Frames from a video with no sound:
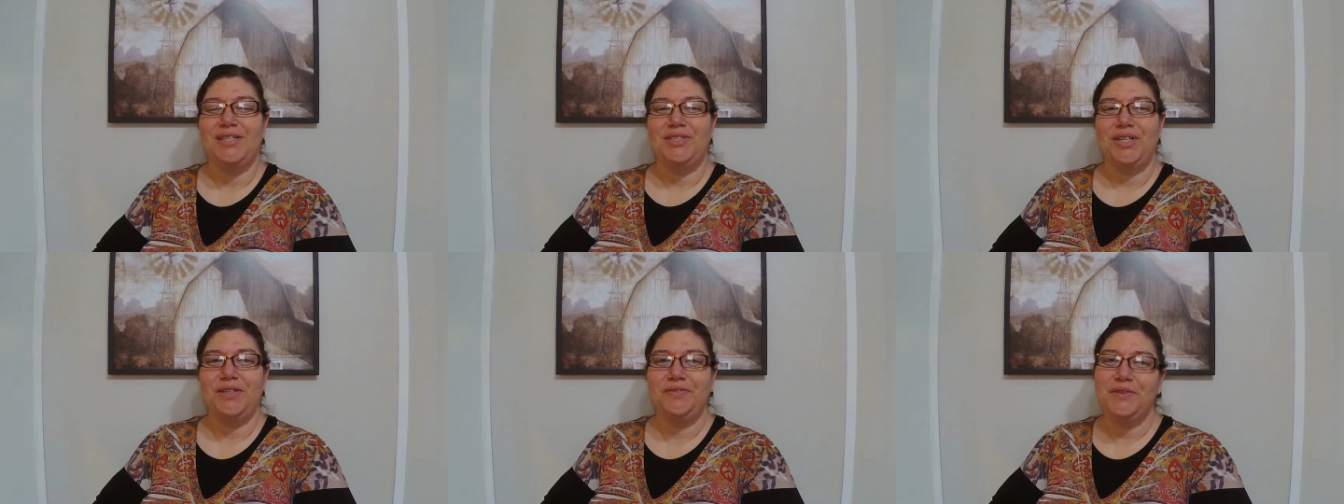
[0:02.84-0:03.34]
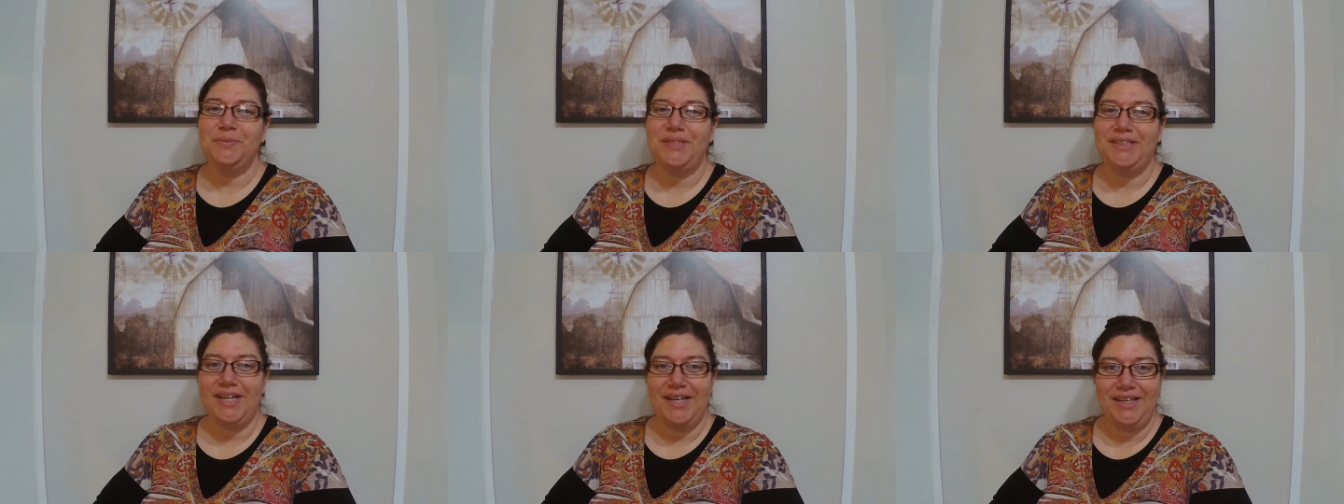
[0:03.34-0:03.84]
Jennifer
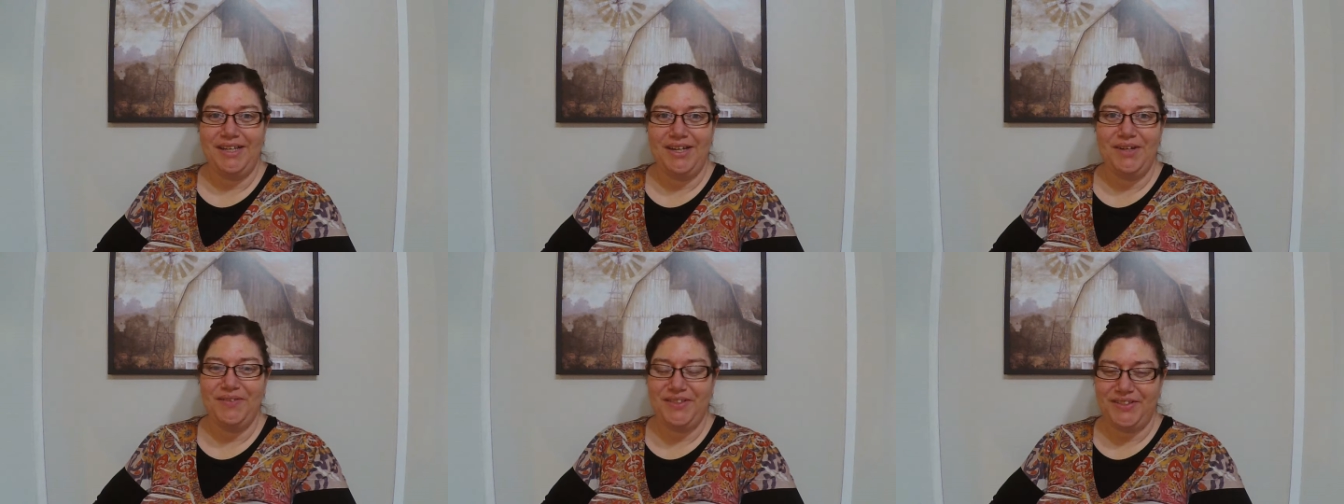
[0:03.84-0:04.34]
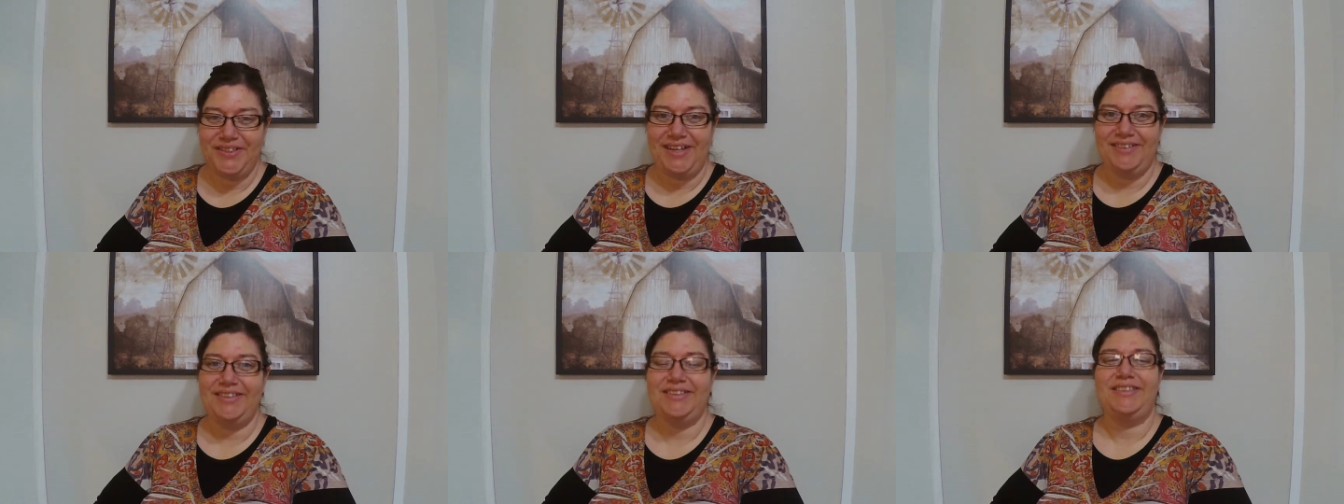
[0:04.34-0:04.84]
Mendyka here with your
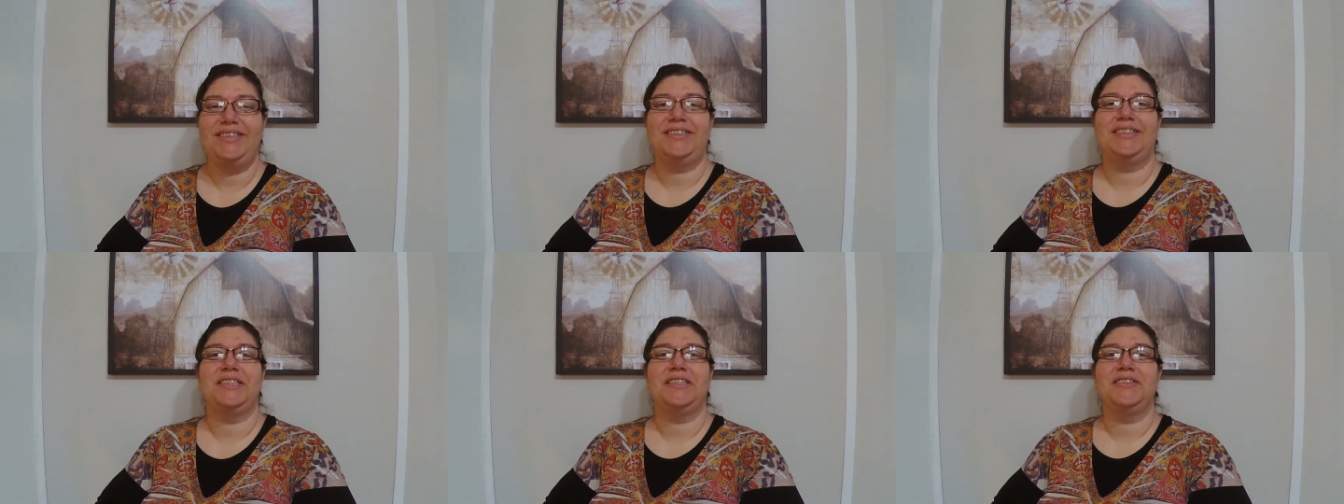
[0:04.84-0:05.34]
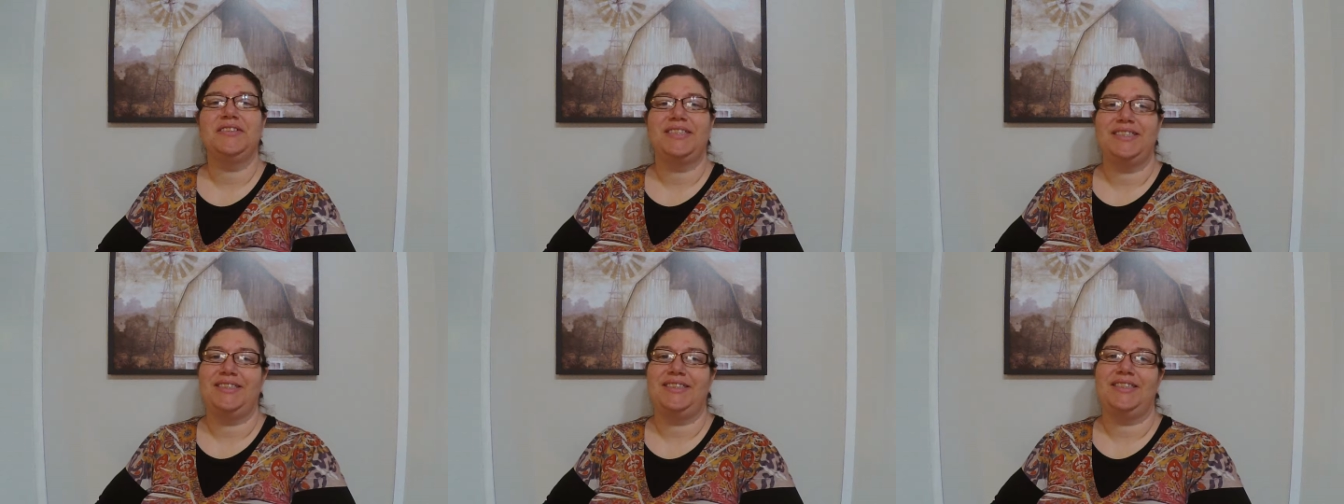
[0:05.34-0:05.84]
daily
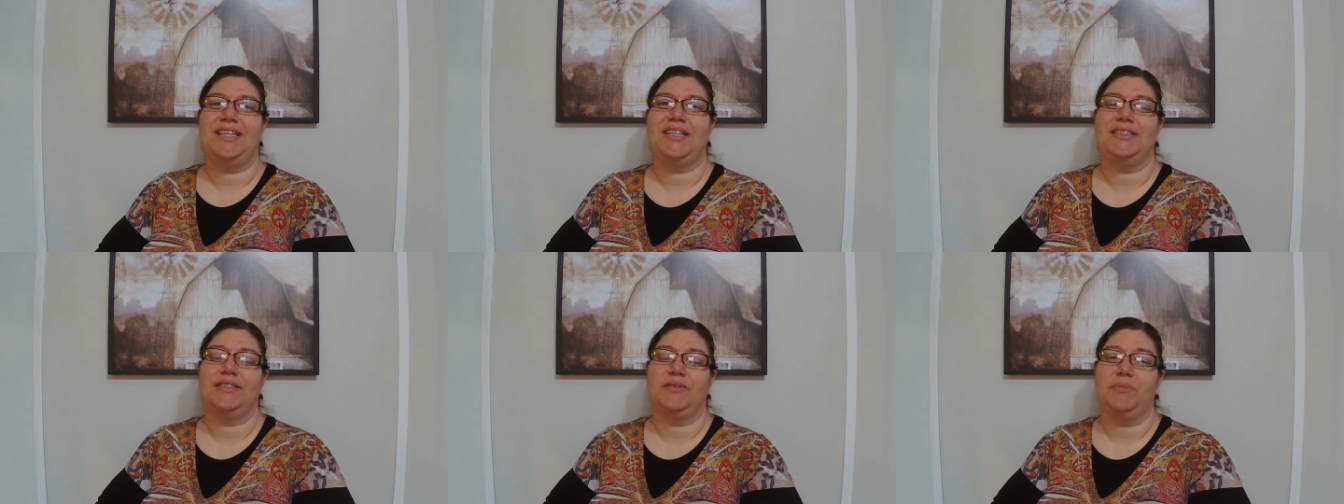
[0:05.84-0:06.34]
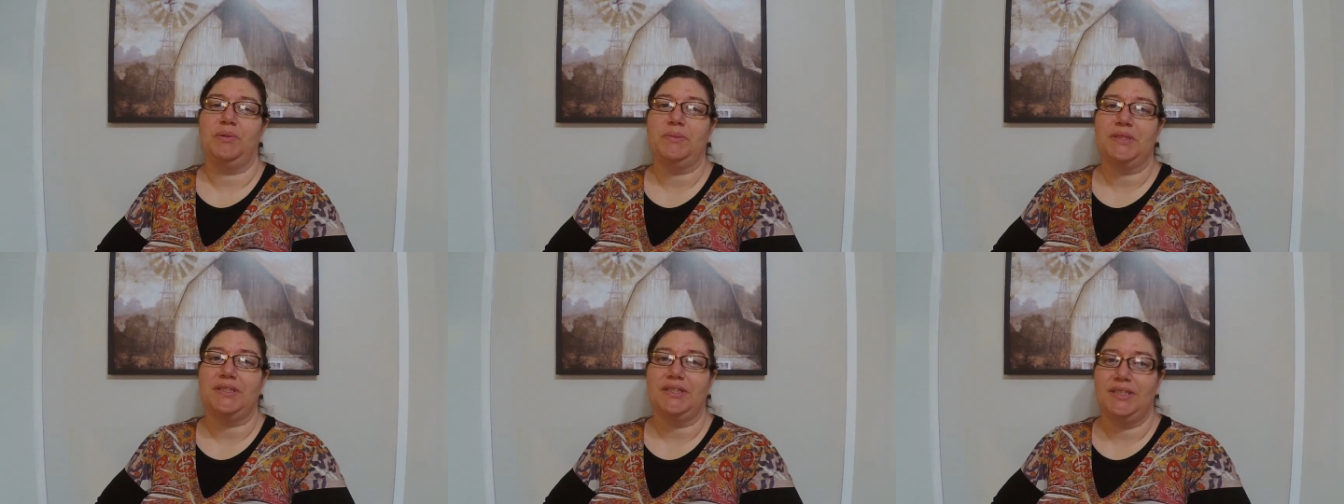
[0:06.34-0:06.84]
60 seconds of
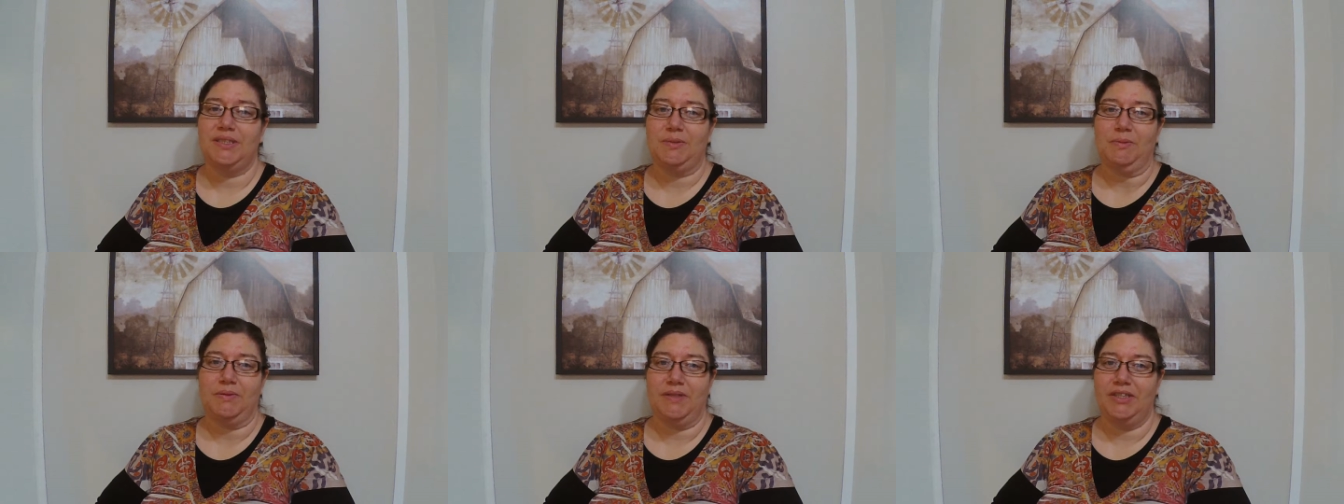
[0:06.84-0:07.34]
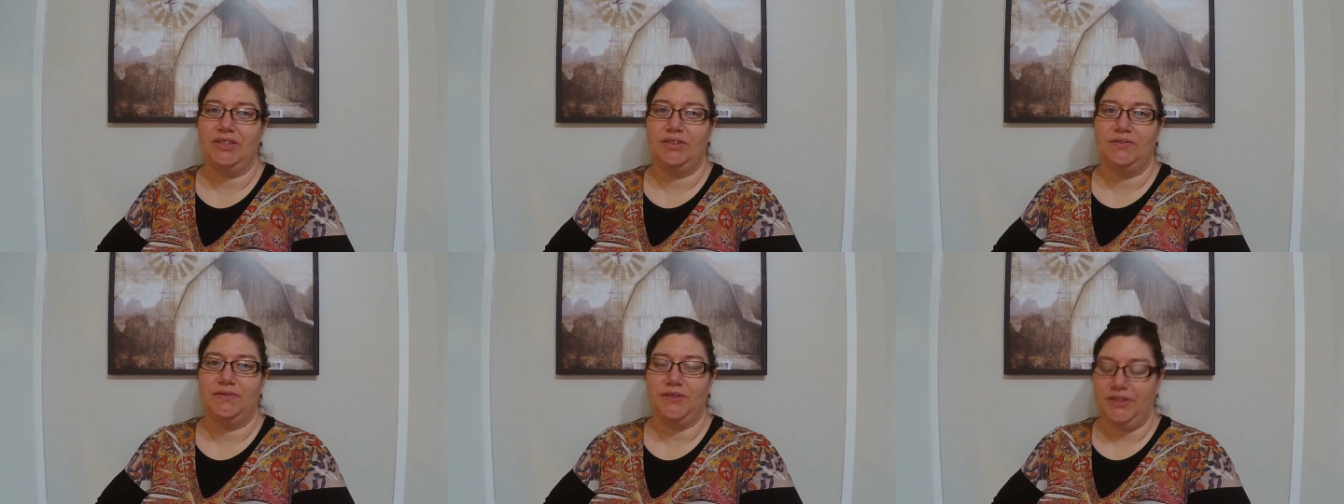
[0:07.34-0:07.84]
biblical
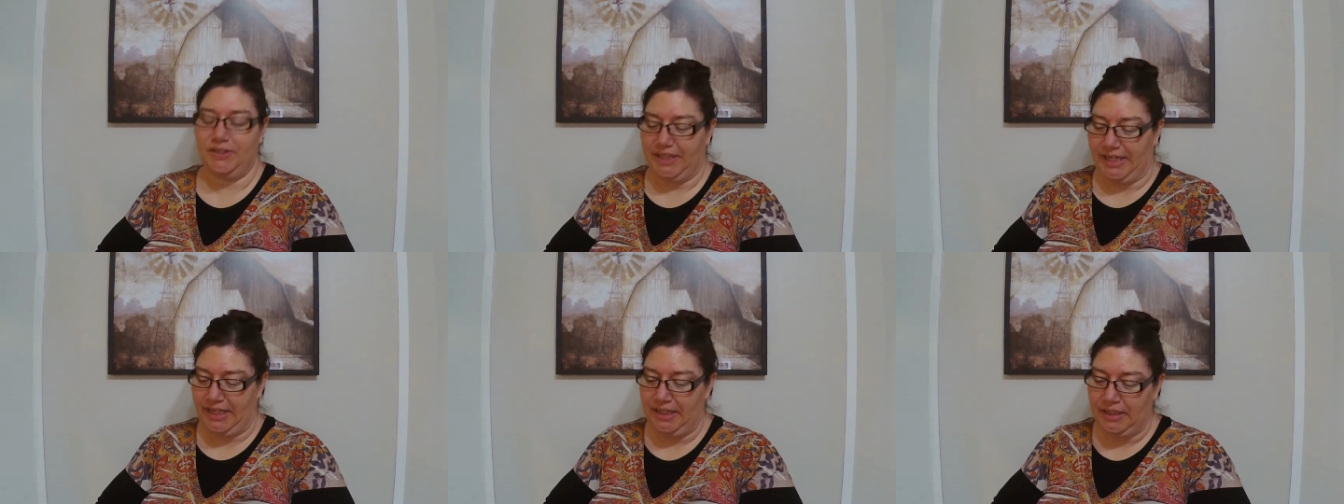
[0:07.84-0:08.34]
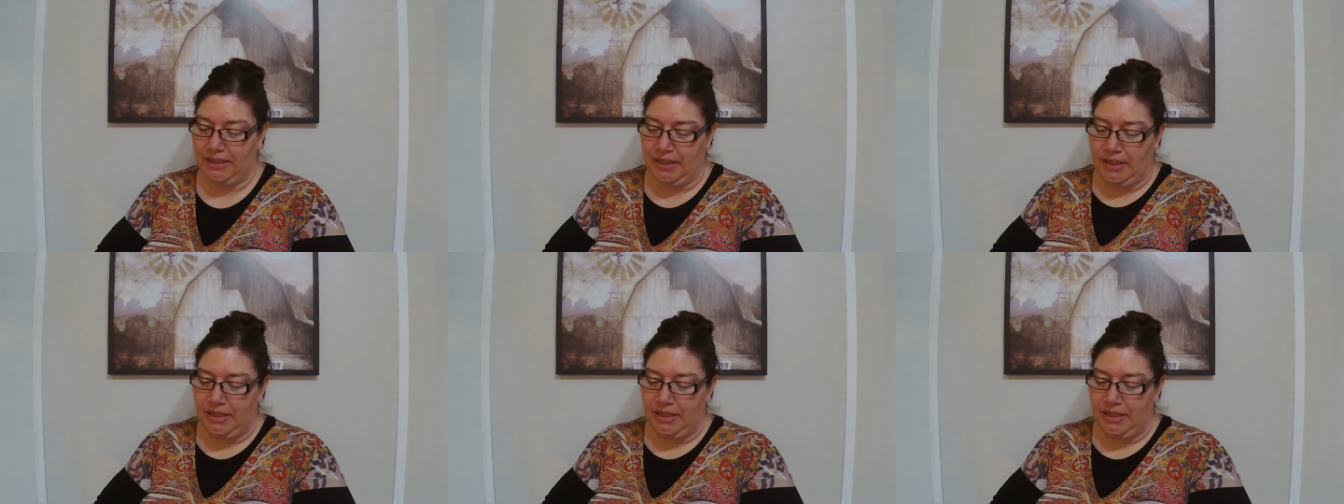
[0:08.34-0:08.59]
inspiration for your day.